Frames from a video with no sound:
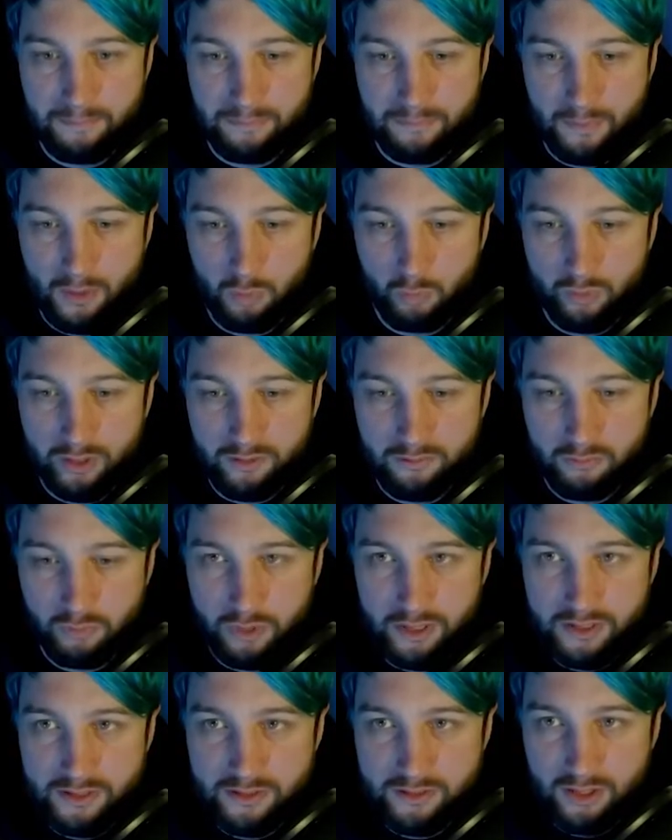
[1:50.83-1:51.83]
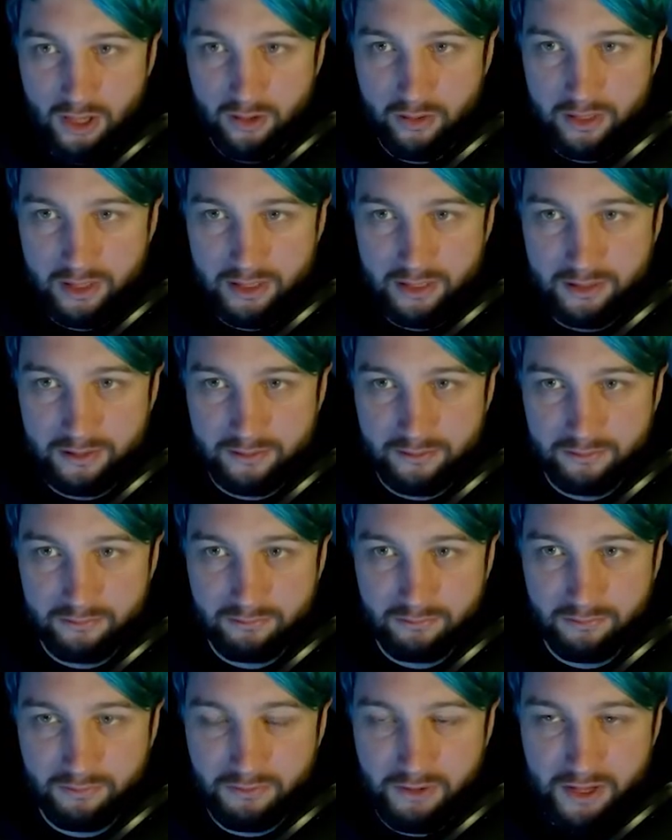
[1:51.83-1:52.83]
with wind going
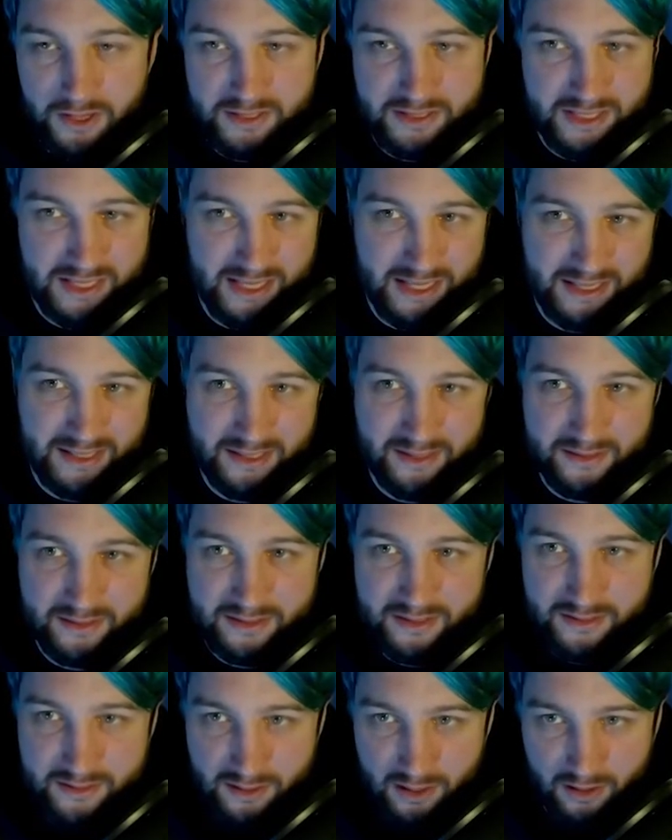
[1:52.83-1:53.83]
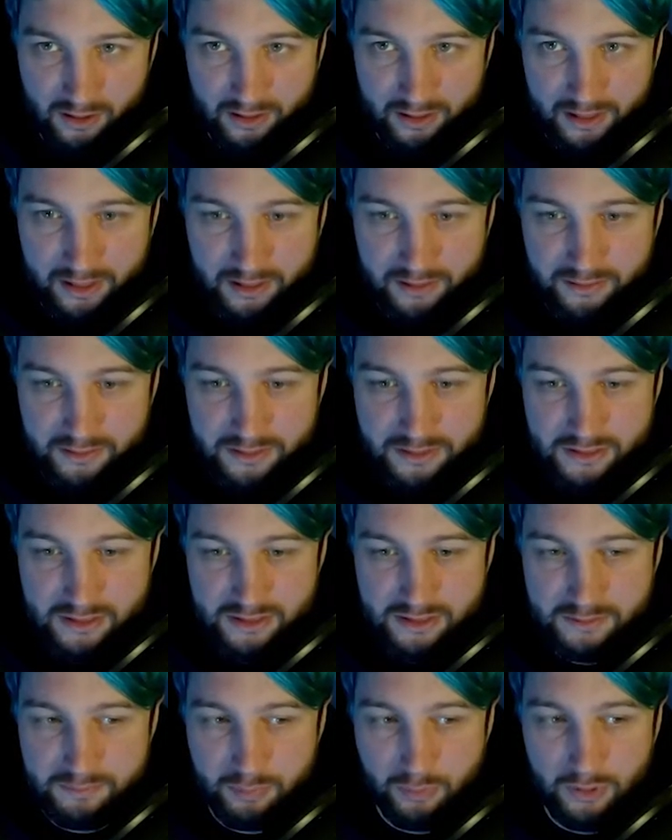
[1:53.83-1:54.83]
13 at the start here,
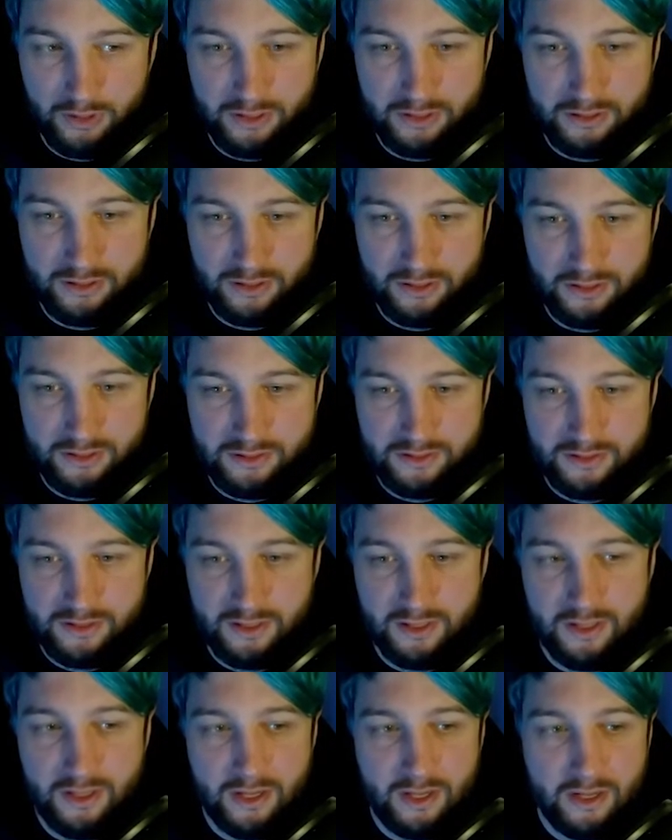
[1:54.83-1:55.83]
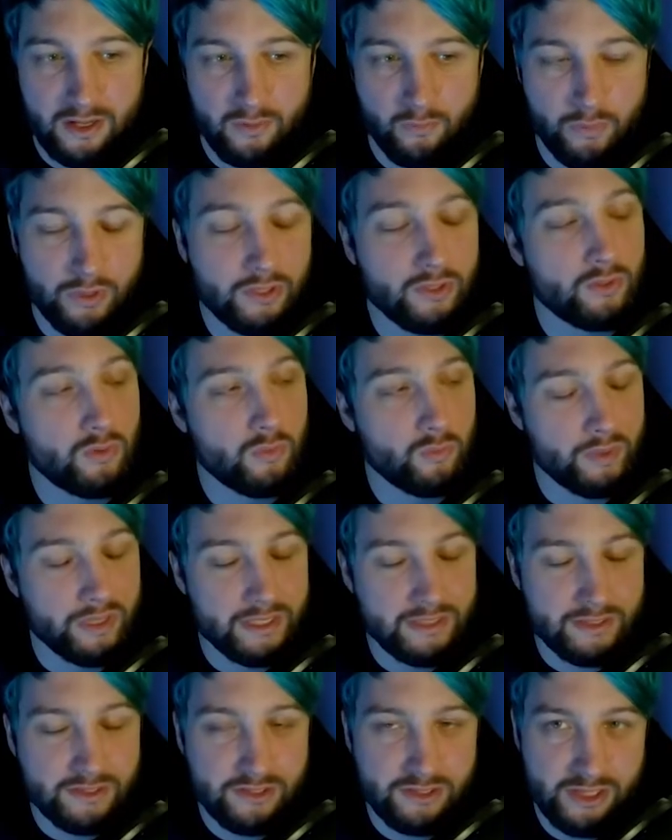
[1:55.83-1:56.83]
it's pretty good. We can
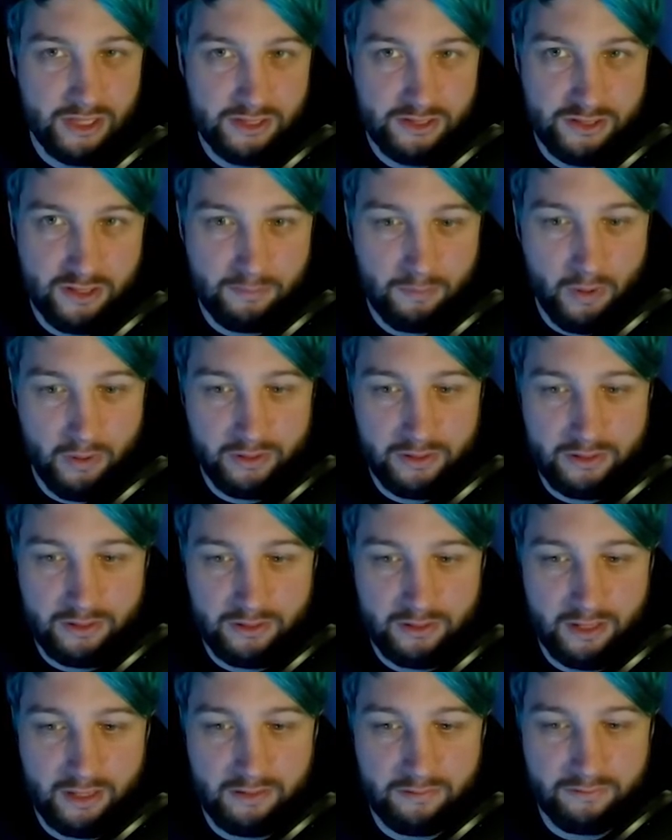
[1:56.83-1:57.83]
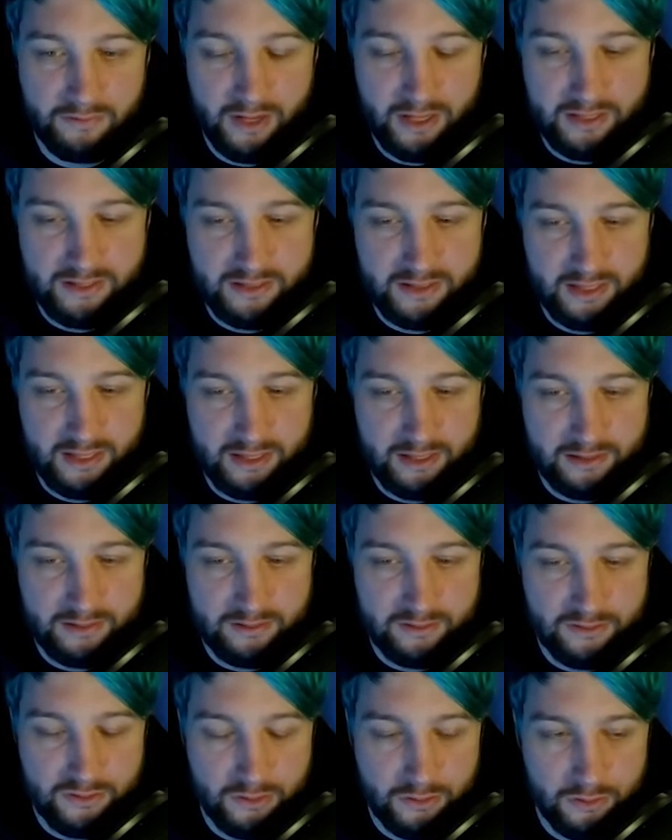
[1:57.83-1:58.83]
always change our mind and invest
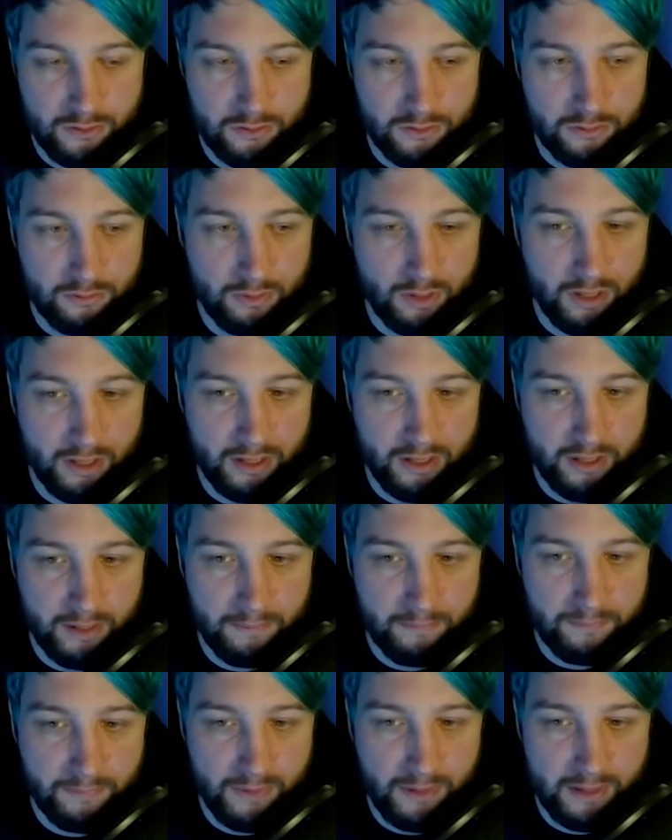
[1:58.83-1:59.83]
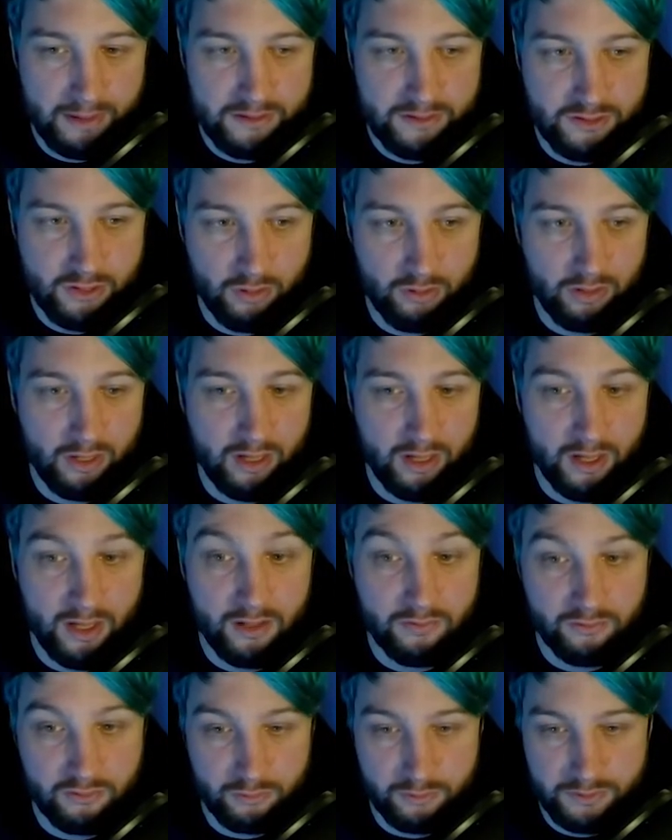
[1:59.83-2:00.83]
into solar
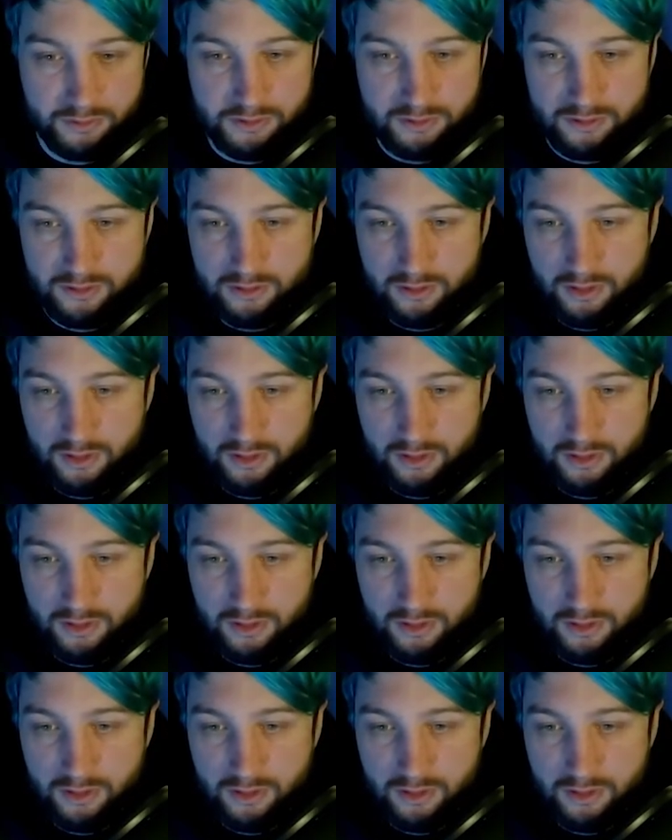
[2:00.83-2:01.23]
afterwards.